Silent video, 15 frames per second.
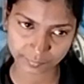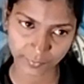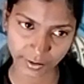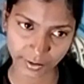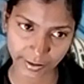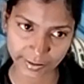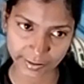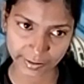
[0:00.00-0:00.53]

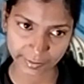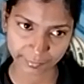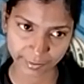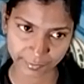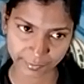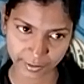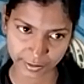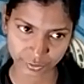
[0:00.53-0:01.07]
and FFR.
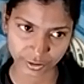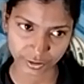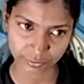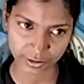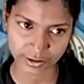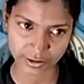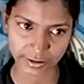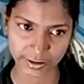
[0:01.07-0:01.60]
So this one
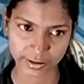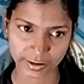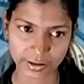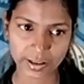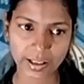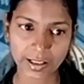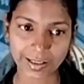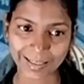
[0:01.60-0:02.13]
is correct.
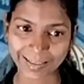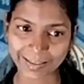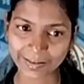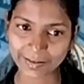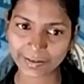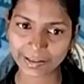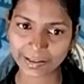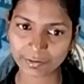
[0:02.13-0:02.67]
Like in
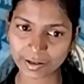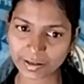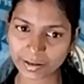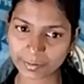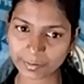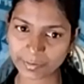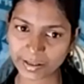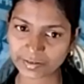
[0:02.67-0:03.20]
India, where the
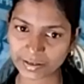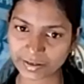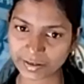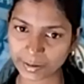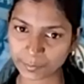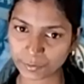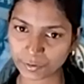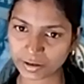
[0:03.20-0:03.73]
RBI decides the
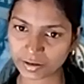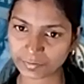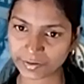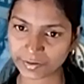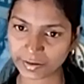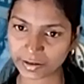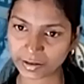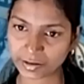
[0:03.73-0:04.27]
repo rate, the
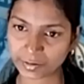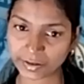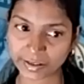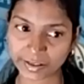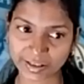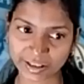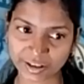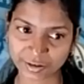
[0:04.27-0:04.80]
federal
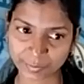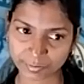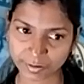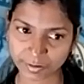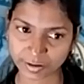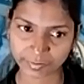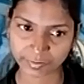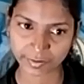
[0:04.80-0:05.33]
directly
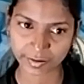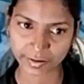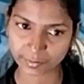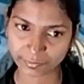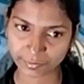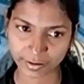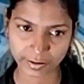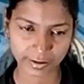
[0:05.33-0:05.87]
specifies the federal
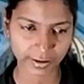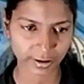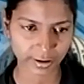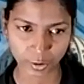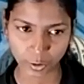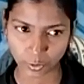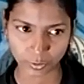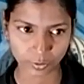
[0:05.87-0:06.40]
fund rate.
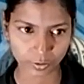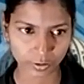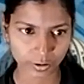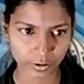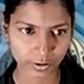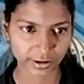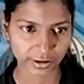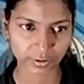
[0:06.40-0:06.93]
No,
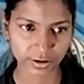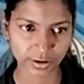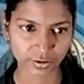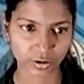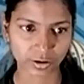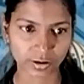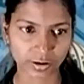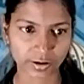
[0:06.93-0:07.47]
this one is
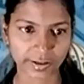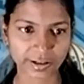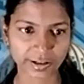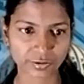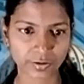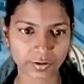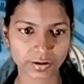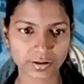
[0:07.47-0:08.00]
wrong. Next
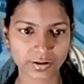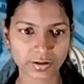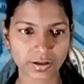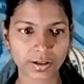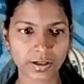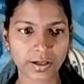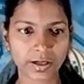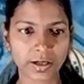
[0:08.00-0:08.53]
one is
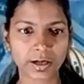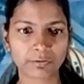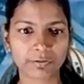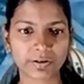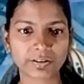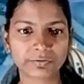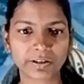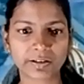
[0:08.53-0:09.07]
when the
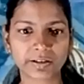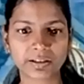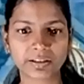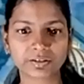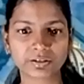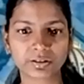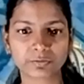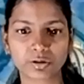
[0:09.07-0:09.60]
Federal
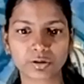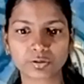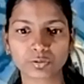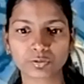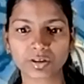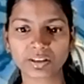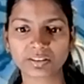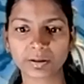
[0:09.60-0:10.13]
Reserve want to
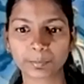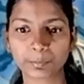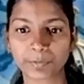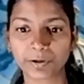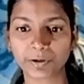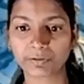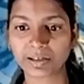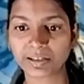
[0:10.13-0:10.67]
raise the
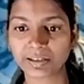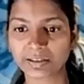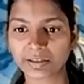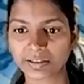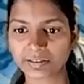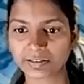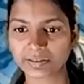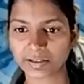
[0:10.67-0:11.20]
prevailing
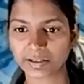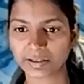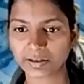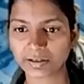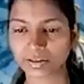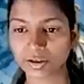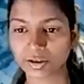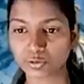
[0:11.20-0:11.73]
interest rate
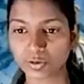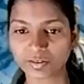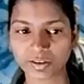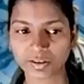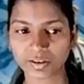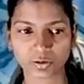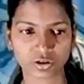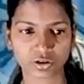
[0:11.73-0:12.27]
in the US
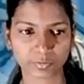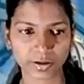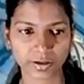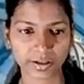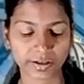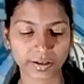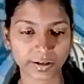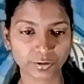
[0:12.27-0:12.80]
economy,
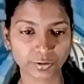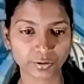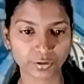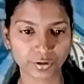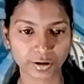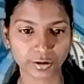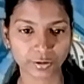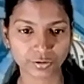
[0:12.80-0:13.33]
it
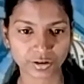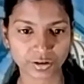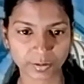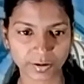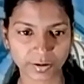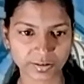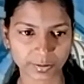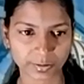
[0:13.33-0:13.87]
reduces the
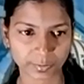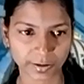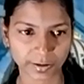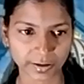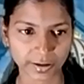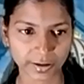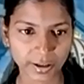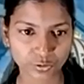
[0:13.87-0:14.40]
money supply.
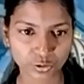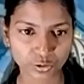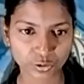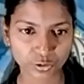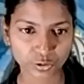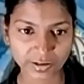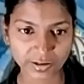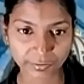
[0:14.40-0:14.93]
So when
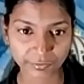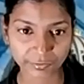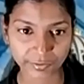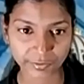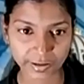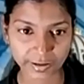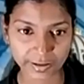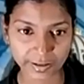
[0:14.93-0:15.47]
the
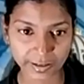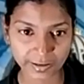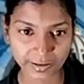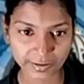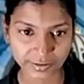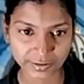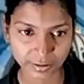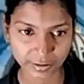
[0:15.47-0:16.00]
Federal Reserve
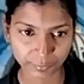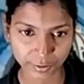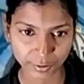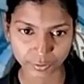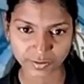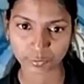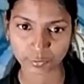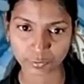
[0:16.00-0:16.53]
of the
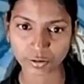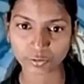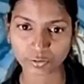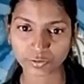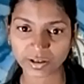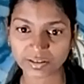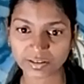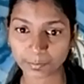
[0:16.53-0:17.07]
USA want to
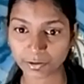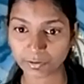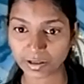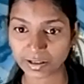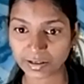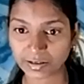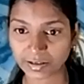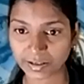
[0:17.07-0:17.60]
raise the
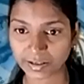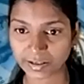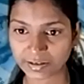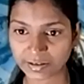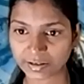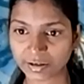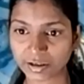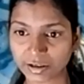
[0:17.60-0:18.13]
prevailing interest
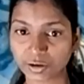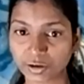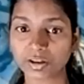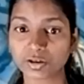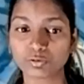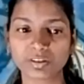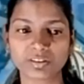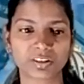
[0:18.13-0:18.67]
rate in the
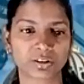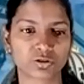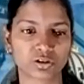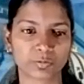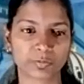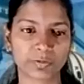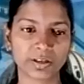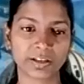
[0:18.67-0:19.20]
US
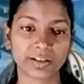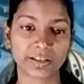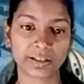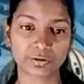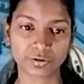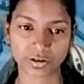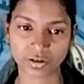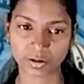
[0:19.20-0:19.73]
economy, it
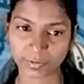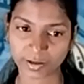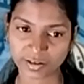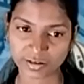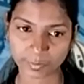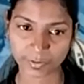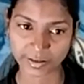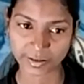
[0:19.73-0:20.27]
reduces the money
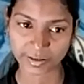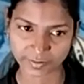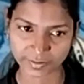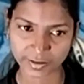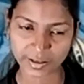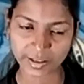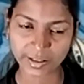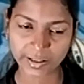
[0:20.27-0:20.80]
supply. Yes,
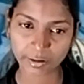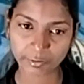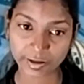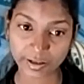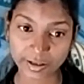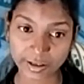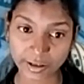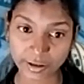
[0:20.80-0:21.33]
when
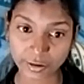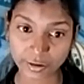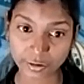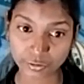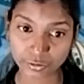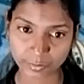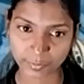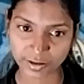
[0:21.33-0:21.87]
it
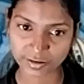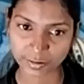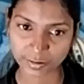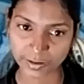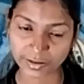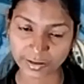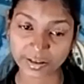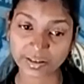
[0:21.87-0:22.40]
reduces the money
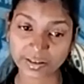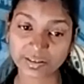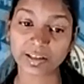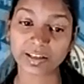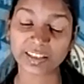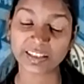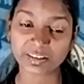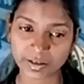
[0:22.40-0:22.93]
supply, there is
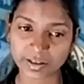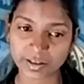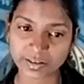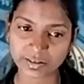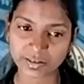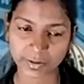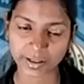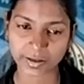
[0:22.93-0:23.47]
less money
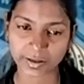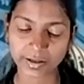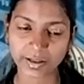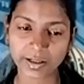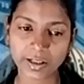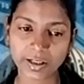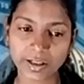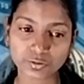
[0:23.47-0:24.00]
in the market.
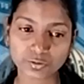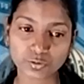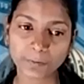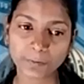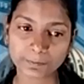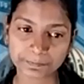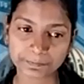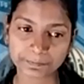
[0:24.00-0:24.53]

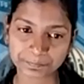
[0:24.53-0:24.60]
So